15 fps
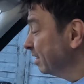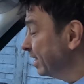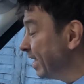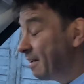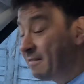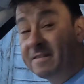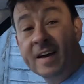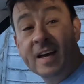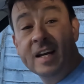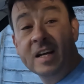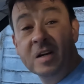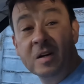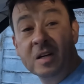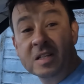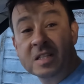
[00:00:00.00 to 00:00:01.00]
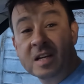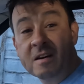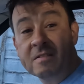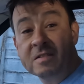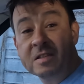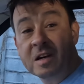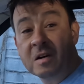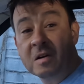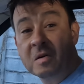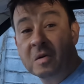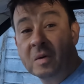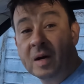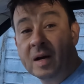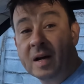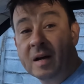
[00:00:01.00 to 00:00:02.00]
get fairly good at stuff.
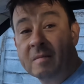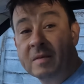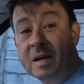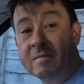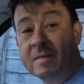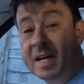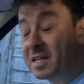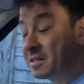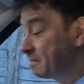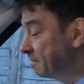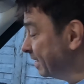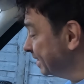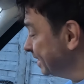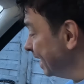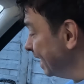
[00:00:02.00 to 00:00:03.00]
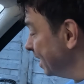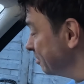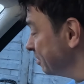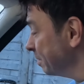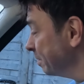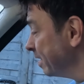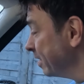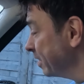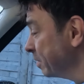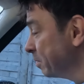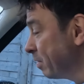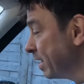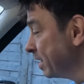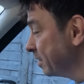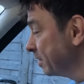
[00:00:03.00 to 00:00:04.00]
So um, I managed to fix that electric parking
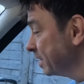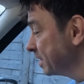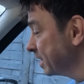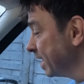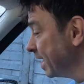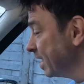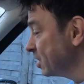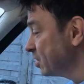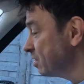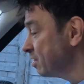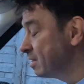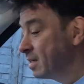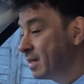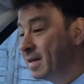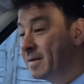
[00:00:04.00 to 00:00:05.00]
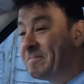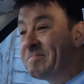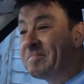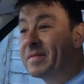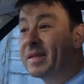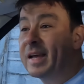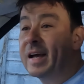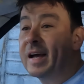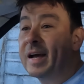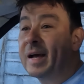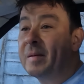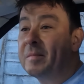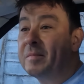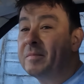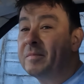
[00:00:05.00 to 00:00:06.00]
brake on this occasion.
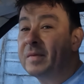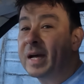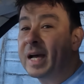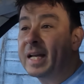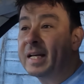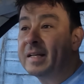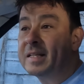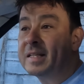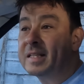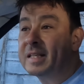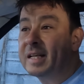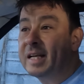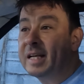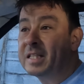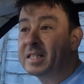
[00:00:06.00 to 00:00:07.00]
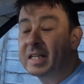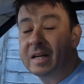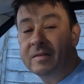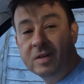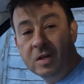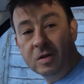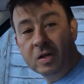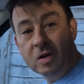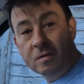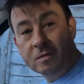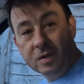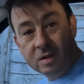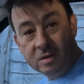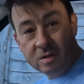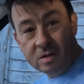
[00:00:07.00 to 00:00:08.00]
Um, and it's to give you the
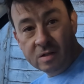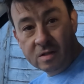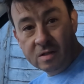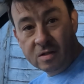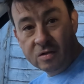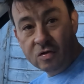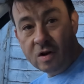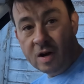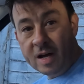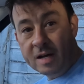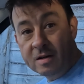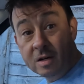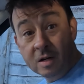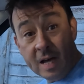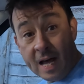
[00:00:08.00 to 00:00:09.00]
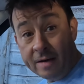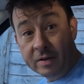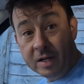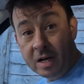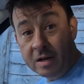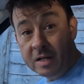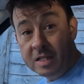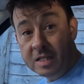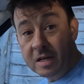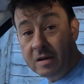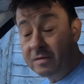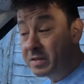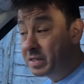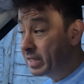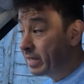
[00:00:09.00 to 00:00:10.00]
confidence to try and have a go
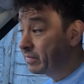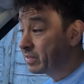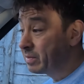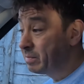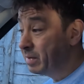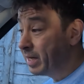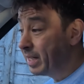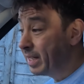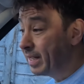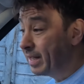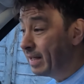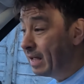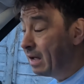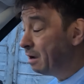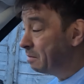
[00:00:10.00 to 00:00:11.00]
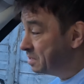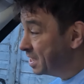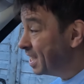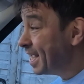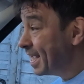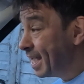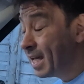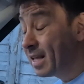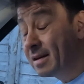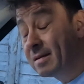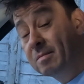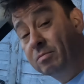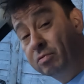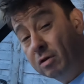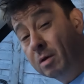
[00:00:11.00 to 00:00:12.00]
yourself and save some money. I'm sitting
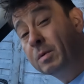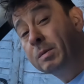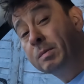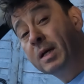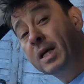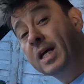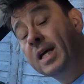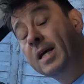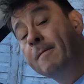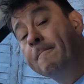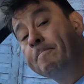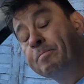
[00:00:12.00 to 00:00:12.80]
in probably